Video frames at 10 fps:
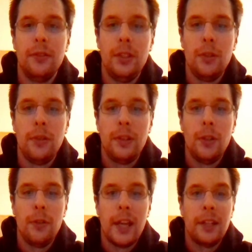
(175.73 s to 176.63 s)
you
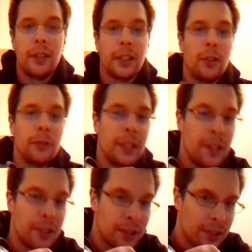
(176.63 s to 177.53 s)
gain like all
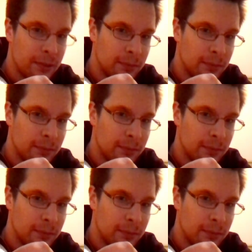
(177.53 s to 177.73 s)
these